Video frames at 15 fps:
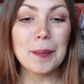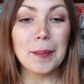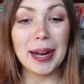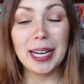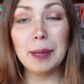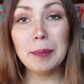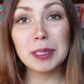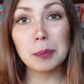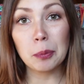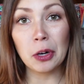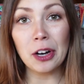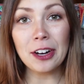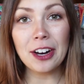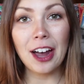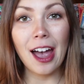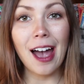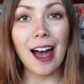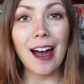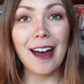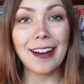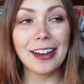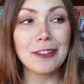My name is Brooke.
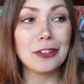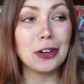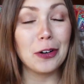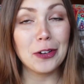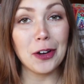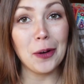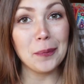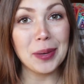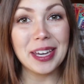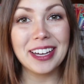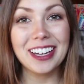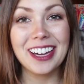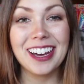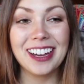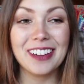Uh, if you don't know me,